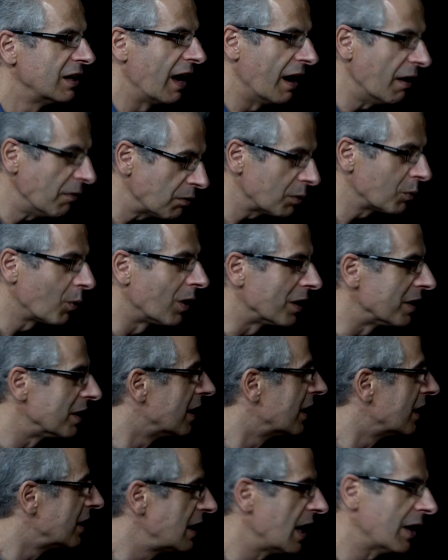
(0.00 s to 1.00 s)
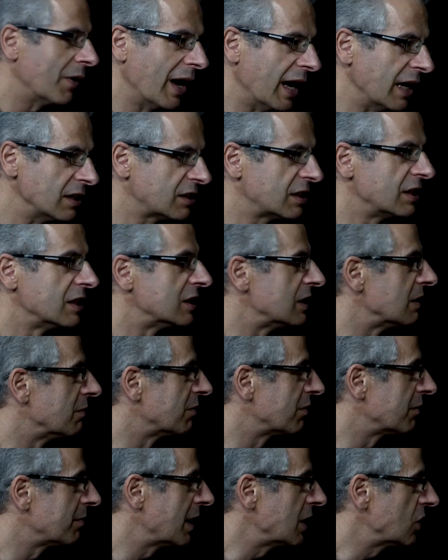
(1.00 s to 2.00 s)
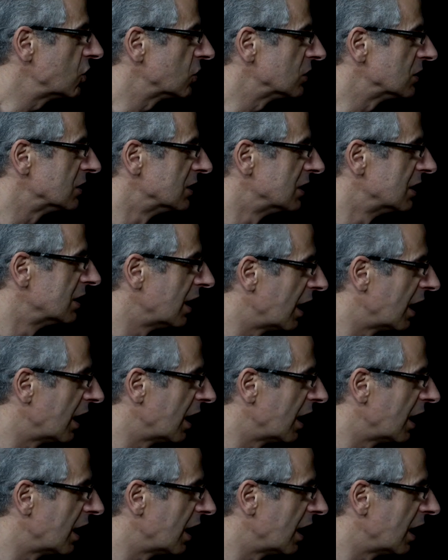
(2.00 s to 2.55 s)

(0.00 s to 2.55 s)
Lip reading: everyone now has this information.